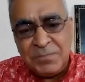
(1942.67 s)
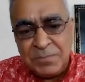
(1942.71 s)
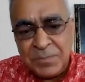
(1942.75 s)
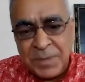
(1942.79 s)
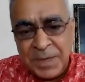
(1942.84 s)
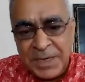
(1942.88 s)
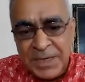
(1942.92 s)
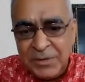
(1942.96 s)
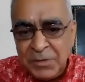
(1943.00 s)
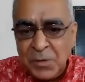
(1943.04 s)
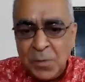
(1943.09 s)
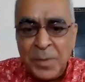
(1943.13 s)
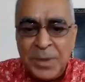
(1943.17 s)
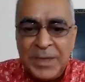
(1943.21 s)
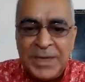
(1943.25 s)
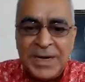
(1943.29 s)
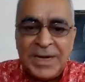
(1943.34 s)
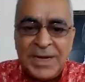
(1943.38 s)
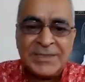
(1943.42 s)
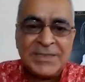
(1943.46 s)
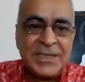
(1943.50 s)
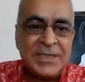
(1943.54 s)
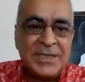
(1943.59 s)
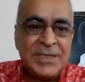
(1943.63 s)
but nobody
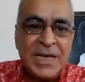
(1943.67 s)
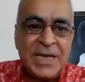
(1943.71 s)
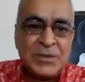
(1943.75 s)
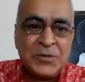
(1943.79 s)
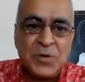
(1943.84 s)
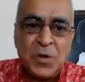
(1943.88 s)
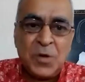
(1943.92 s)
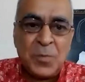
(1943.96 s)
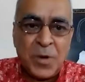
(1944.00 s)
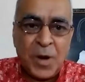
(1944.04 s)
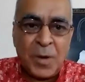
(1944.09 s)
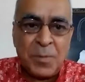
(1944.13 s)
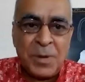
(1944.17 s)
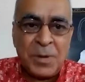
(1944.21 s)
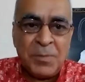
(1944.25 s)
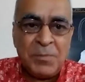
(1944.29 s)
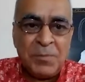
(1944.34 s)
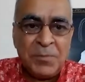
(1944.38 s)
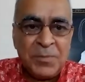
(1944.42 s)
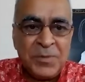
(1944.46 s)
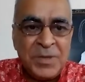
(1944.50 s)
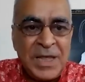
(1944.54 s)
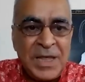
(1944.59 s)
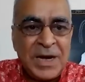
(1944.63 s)
can say there is no
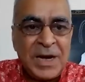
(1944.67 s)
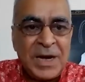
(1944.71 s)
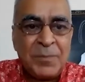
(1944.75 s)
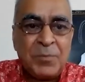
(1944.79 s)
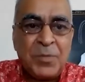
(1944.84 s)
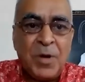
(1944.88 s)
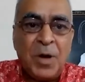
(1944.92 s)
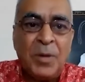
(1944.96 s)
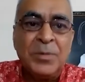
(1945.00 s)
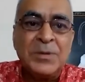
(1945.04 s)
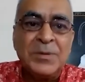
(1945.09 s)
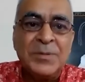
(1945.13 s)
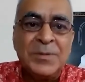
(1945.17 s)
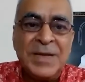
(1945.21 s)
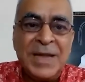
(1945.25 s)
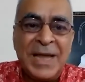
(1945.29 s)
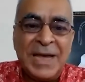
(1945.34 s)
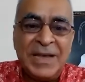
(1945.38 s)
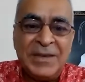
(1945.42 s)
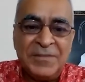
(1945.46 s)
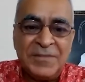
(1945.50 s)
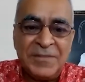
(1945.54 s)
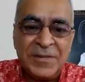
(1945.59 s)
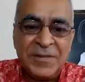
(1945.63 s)
problem. There are problems in
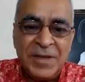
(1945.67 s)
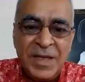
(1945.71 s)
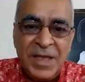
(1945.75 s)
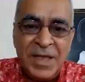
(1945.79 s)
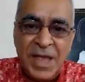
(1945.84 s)
life.